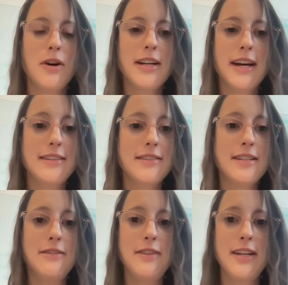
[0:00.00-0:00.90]
broadcast
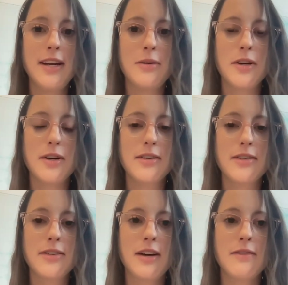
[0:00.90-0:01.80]
TV
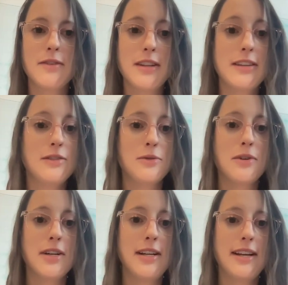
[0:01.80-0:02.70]
networks covered this
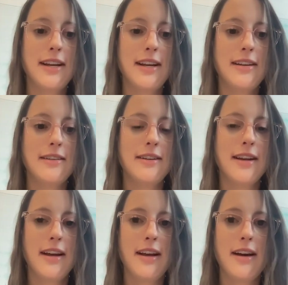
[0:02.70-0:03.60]
story.
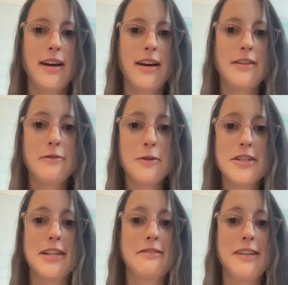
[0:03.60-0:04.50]
And
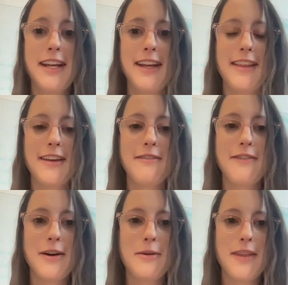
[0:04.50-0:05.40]
unfortunately, they
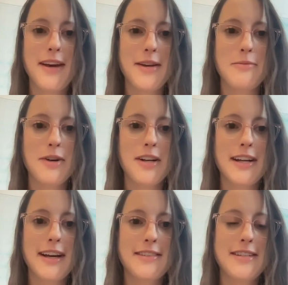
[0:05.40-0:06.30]
found that
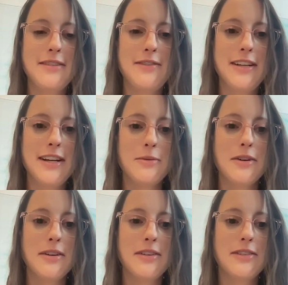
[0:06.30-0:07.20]
broadcast TV
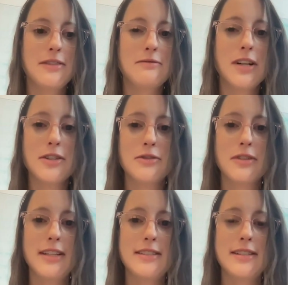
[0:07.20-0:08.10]
networks
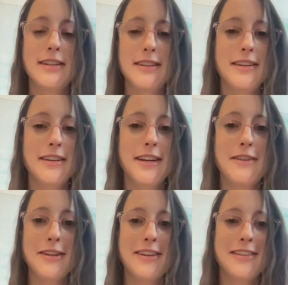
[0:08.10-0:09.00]
largely didn't
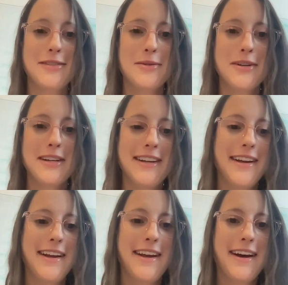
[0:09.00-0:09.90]
cover this
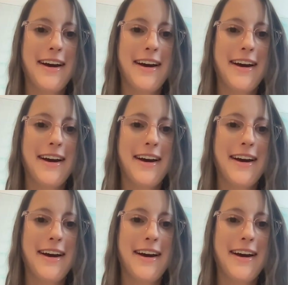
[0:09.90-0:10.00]
story,